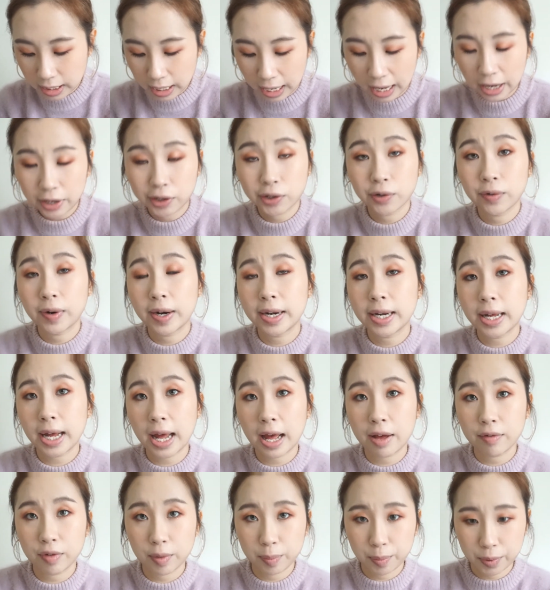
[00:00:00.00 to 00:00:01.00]
I already
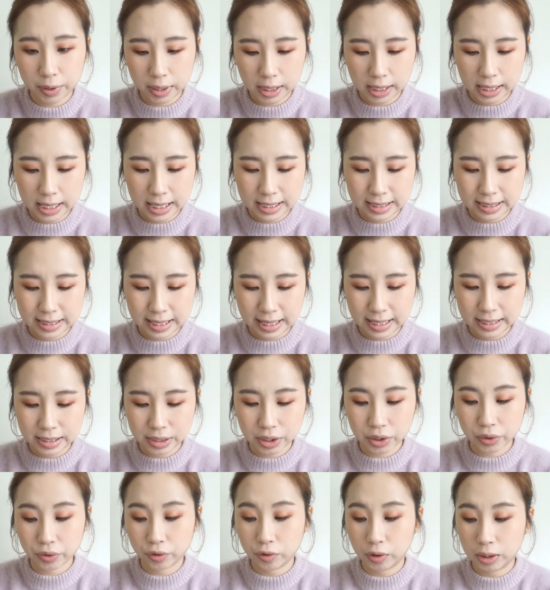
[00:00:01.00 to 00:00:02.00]
have a pretty
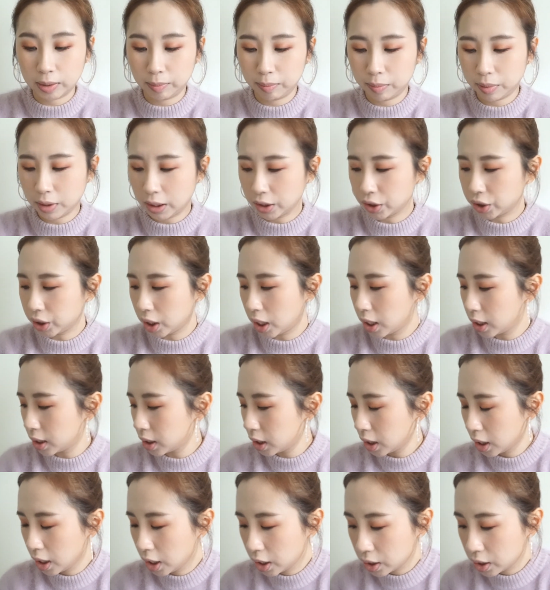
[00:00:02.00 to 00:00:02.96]
intense cream blush on,